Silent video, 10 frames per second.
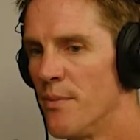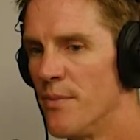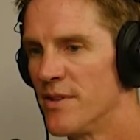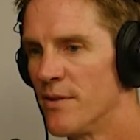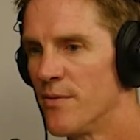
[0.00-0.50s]

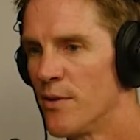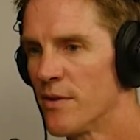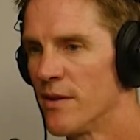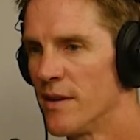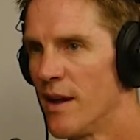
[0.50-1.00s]
So we
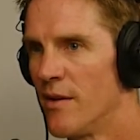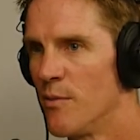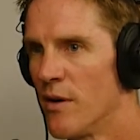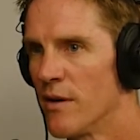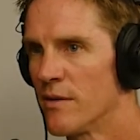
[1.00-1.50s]
focus on the county
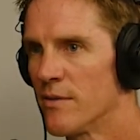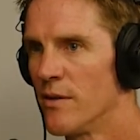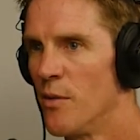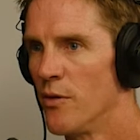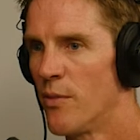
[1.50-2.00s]
parks for the
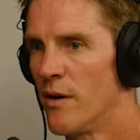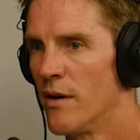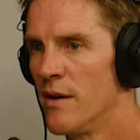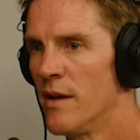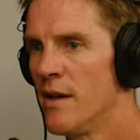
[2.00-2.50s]
most
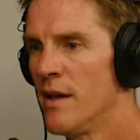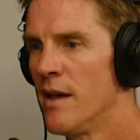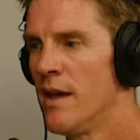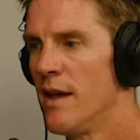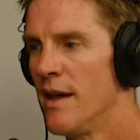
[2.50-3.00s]
part. Okay.
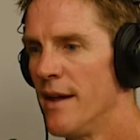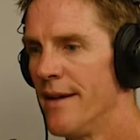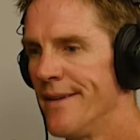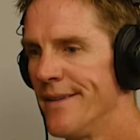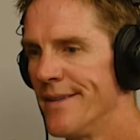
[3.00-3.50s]

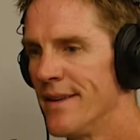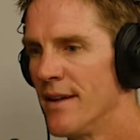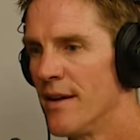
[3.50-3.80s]
And